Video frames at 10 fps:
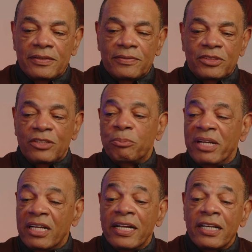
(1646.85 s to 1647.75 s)
Just
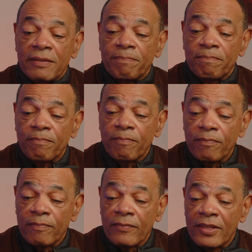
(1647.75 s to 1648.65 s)
being in it
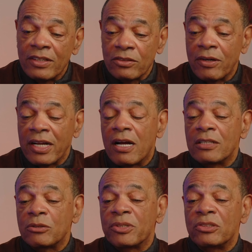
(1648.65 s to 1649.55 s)
is a great
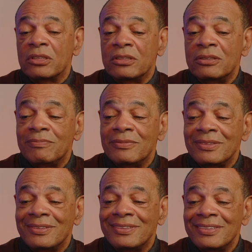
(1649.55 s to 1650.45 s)
contribution.
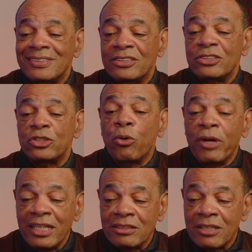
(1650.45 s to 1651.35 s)

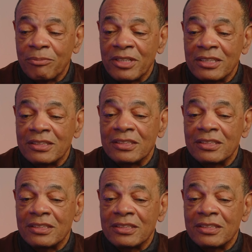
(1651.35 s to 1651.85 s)
Doing something.